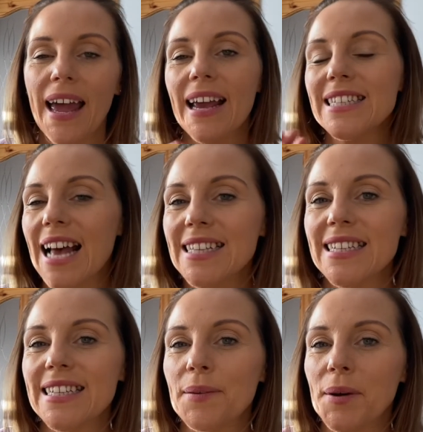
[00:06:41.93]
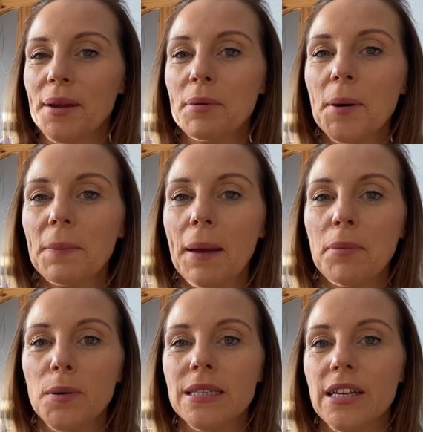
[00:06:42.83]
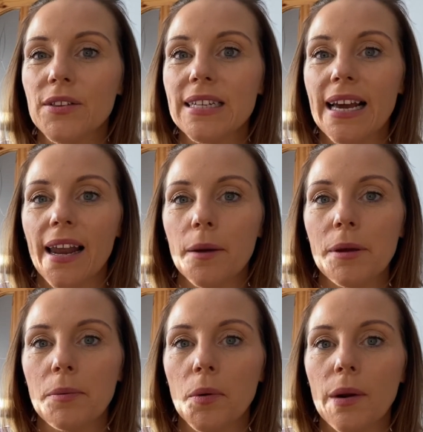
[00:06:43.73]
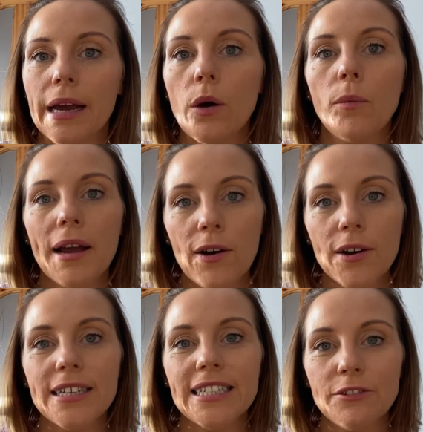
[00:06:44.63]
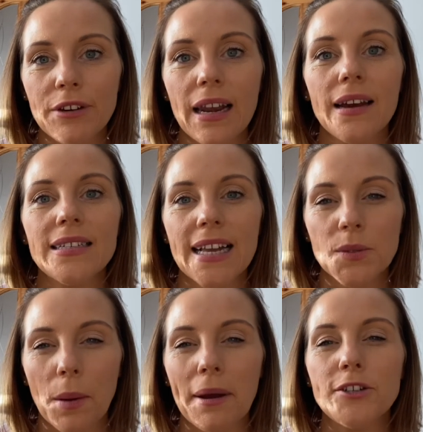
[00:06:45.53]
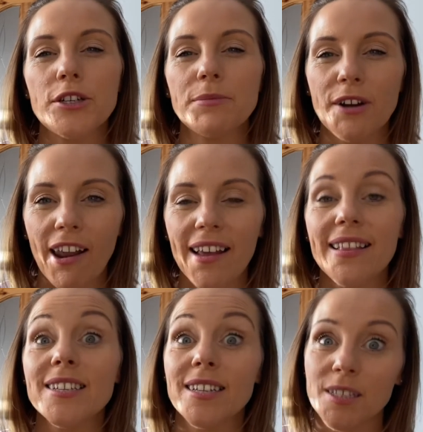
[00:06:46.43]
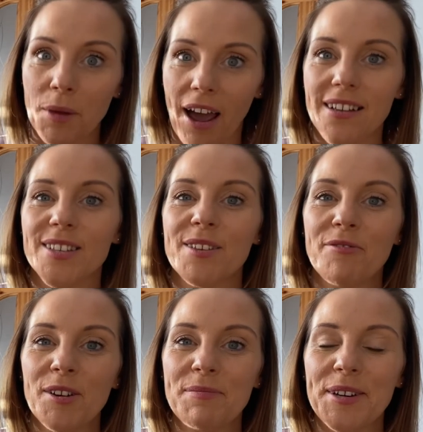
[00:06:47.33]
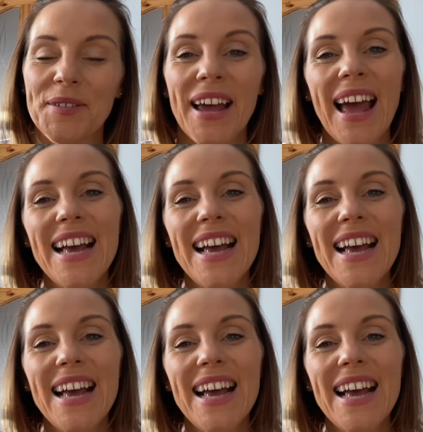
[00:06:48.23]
Because as I said, when I put up that post the other day, a lot of people were like, oh my God, I didn't realize that's why my dreams are like this. It's because of the full moon.